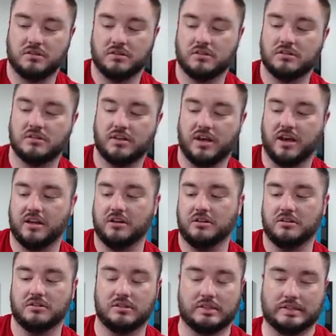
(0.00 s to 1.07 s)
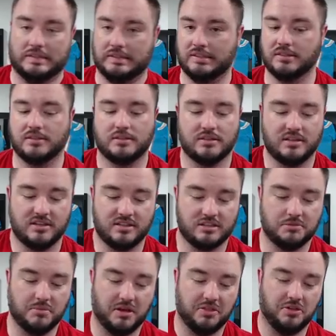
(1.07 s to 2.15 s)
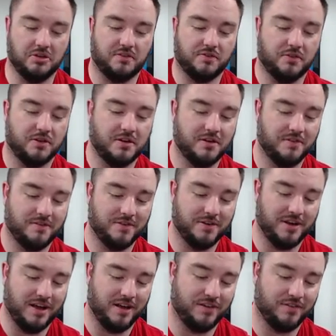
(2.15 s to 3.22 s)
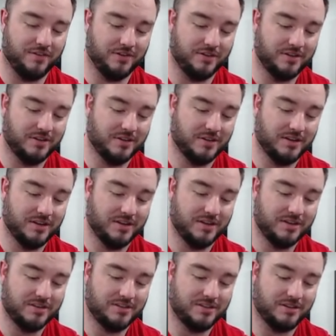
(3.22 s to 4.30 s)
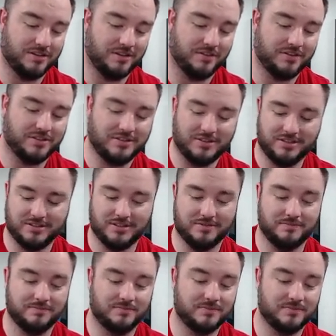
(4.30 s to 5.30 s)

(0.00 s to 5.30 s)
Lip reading: Seattle. Bad luck for Nashville starting off the season.